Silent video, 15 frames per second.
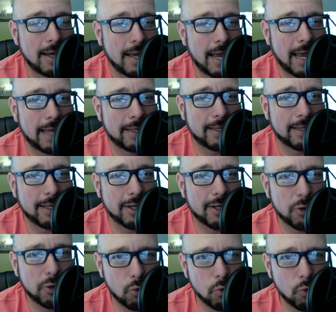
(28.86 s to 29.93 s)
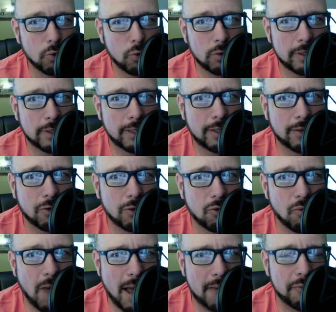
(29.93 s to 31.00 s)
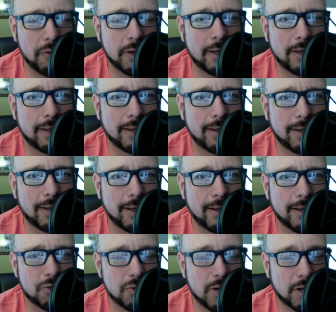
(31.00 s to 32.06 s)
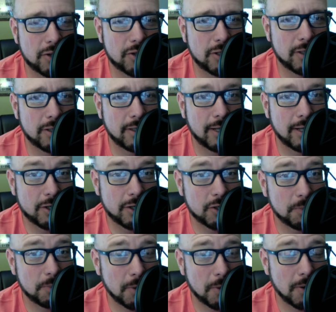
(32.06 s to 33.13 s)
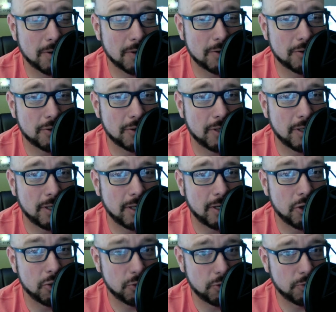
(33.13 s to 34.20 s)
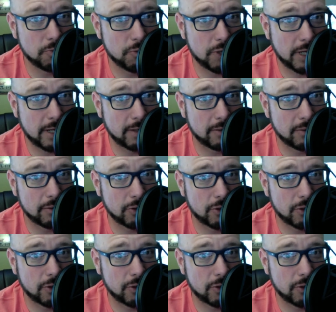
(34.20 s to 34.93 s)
and the cool little graphic introduction that I just put onto the YouTube channel.